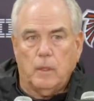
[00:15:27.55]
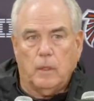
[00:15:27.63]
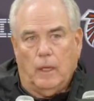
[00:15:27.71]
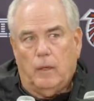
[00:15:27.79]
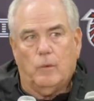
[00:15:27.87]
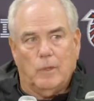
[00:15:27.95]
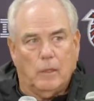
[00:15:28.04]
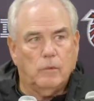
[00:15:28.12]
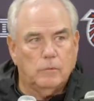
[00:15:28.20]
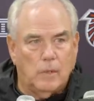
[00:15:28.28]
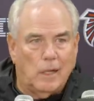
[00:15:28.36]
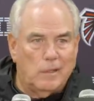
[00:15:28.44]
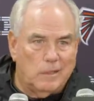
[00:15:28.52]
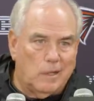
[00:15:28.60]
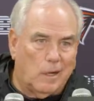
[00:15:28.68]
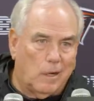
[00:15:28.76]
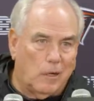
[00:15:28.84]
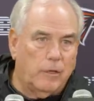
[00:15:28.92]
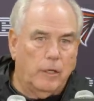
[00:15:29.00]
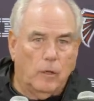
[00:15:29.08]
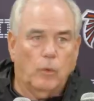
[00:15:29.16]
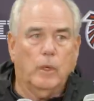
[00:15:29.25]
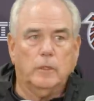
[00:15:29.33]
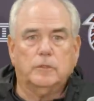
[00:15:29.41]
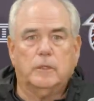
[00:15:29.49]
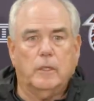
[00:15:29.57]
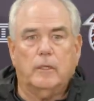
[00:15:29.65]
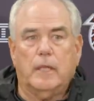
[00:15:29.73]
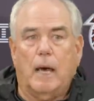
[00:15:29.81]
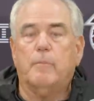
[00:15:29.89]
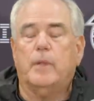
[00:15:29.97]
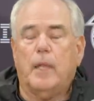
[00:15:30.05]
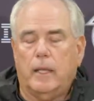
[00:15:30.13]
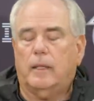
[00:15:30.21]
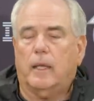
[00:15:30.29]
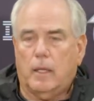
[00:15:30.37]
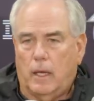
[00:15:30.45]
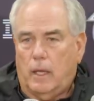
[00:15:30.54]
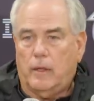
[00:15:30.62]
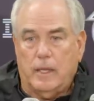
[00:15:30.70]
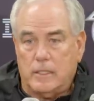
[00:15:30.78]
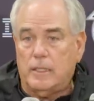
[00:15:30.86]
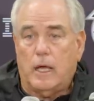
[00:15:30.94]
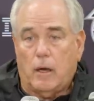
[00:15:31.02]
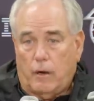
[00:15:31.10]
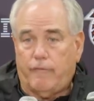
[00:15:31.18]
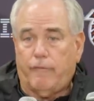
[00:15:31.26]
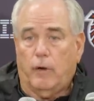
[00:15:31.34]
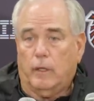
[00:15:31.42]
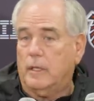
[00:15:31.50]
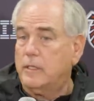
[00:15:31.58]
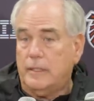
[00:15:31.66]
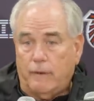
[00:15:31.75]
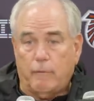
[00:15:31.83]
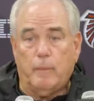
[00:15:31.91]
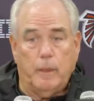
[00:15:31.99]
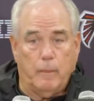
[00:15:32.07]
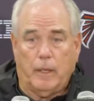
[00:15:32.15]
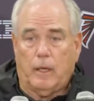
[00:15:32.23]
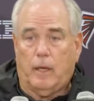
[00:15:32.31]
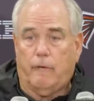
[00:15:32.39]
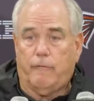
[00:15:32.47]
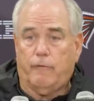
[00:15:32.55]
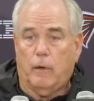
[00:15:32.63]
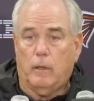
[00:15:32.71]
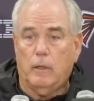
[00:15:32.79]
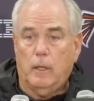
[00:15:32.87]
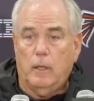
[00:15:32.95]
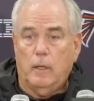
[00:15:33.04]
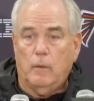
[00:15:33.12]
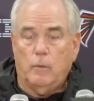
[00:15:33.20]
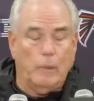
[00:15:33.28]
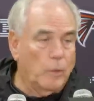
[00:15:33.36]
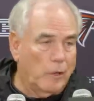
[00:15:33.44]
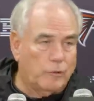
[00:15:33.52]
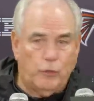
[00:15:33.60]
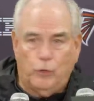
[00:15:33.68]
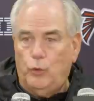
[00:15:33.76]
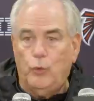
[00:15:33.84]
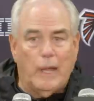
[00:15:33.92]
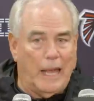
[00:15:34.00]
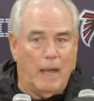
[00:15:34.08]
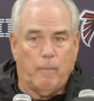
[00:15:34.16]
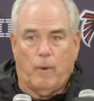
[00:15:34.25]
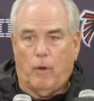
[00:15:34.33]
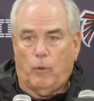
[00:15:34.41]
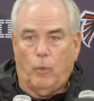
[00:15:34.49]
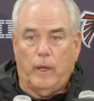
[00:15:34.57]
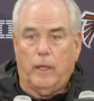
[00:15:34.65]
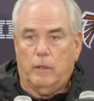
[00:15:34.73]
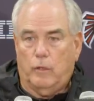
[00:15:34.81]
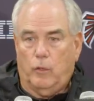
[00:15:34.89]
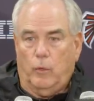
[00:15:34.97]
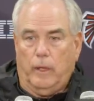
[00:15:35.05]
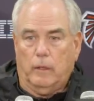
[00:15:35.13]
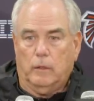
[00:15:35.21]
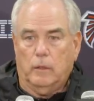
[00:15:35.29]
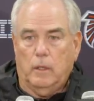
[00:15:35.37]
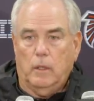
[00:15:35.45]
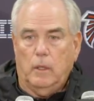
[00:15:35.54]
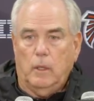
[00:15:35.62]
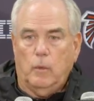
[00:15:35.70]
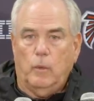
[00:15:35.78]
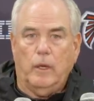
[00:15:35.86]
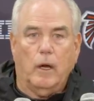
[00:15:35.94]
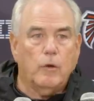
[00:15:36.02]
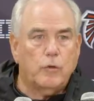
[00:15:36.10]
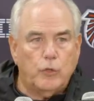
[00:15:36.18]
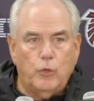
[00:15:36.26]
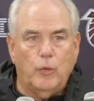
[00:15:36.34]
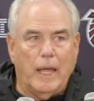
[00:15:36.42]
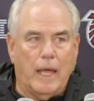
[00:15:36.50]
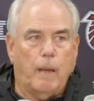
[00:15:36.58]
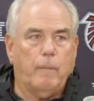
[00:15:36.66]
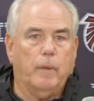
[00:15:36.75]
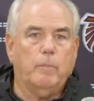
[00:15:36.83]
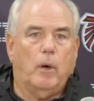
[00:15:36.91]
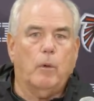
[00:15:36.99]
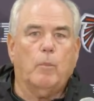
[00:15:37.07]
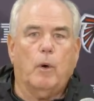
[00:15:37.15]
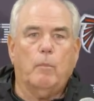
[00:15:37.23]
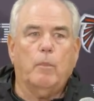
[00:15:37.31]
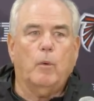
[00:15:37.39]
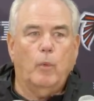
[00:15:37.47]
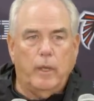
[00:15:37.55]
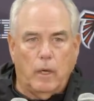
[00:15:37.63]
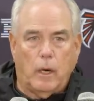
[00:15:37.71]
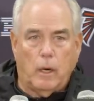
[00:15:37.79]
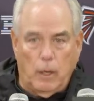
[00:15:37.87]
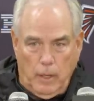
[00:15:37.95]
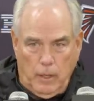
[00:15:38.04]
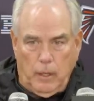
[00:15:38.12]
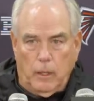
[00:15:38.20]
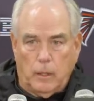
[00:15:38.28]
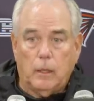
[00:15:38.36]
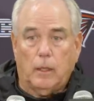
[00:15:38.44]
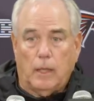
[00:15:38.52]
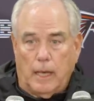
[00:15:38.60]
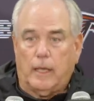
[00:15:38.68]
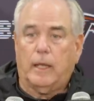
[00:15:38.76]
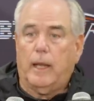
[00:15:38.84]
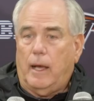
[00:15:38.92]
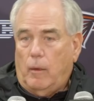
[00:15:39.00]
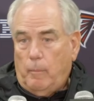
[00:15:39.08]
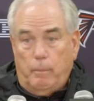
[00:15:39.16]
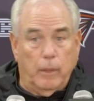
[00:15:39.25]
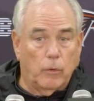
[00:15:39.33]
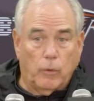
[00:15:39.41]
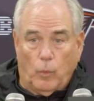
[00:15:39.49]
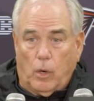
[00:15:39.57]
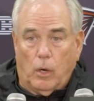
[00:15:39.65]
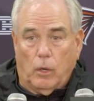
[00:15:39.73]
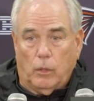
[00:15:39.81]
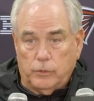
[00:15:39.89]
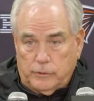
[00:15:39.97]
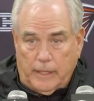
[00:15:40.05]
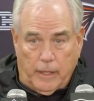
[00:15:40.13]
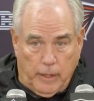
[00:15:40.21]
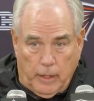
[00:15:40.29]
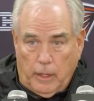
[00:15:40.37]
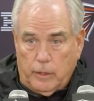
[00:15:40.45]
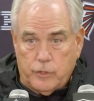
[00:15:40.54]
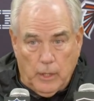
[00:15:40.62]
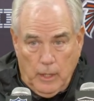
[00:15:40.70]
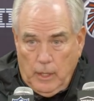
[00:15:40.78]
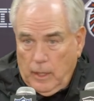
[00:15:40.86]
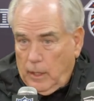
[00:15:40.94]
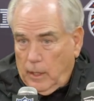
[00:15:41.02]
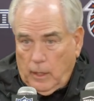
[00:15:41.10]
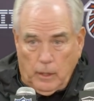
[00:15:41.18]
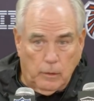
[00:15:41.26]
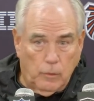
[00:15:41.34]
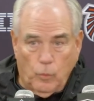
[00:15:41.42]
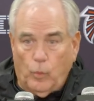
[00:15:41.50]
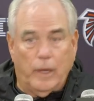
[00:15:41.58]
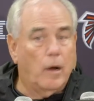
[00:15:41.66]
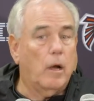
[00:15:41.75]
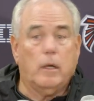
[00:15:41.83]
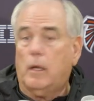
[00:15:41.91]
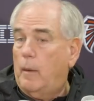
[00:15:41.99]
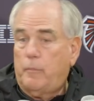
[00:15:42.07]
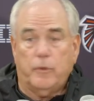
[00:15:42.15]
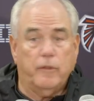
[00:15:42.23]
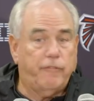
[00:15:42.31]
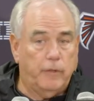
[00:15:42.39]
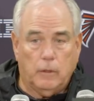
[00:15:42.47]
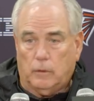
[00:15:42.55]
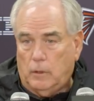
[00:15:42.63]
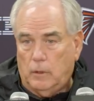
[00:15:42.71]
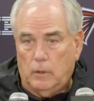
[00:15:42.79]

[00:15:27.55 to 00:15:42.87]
Okay, well, our deal was that I'm not that kind. Of, that's not our front. That's never been my kind of front. We were a two gap all the way at New England. We aren't two gap at Baltimore, but we are hit, lock it out, build a wall, set an edge, and we aren't up the field.